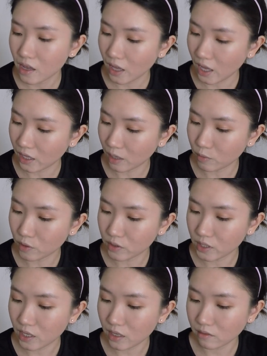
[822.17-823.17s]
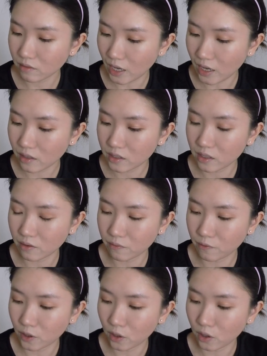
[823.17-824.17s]
And I'm using next
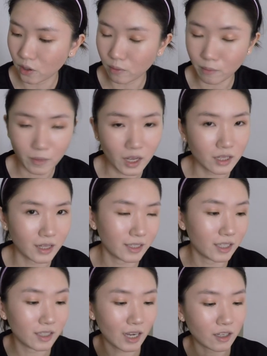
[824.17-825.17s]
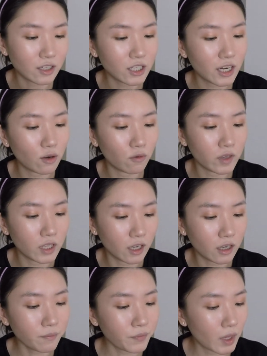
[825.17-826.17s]
for like the darker shade over
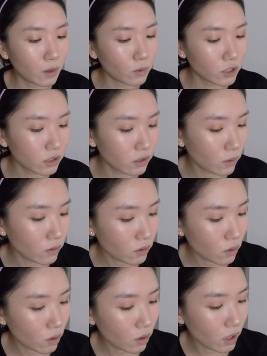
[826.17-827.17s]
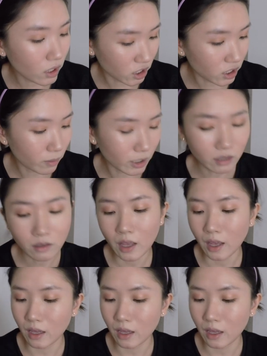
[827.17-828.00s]
here, which is also a shimmer,